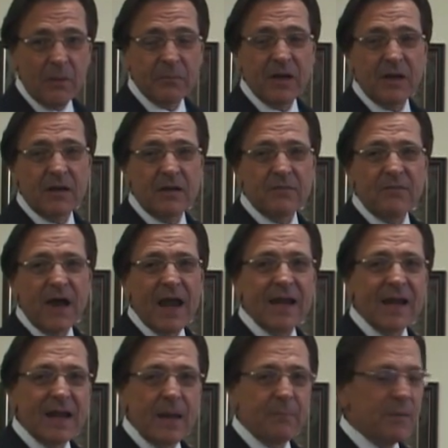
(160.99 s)
I'm going to
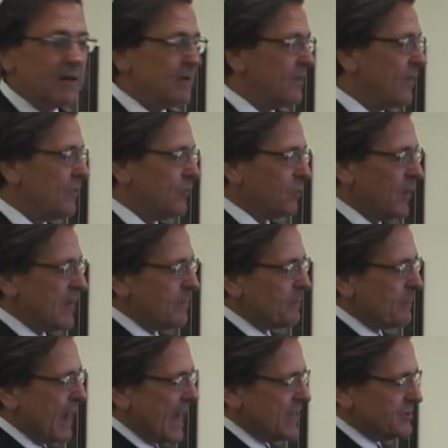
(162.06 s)
divide it up into the 3
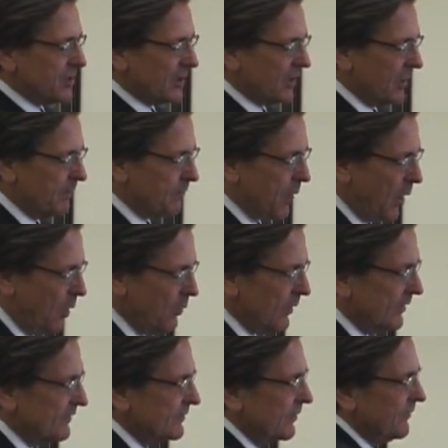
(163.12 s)
major
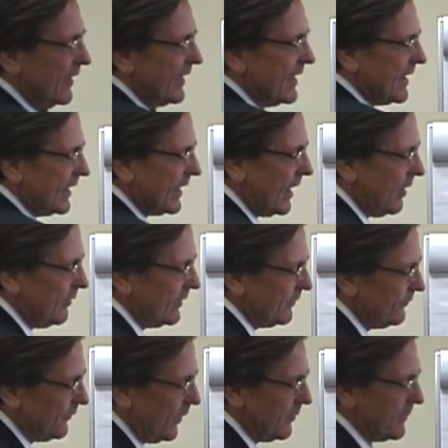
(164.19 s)
components of any
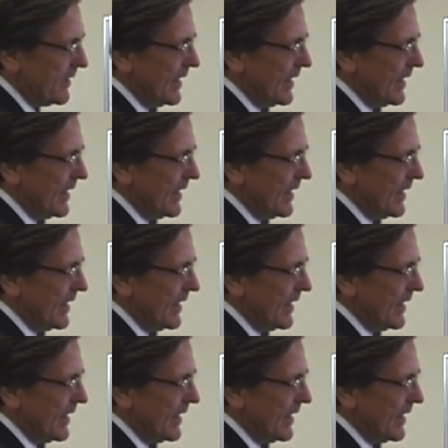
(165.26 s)
accounting firm.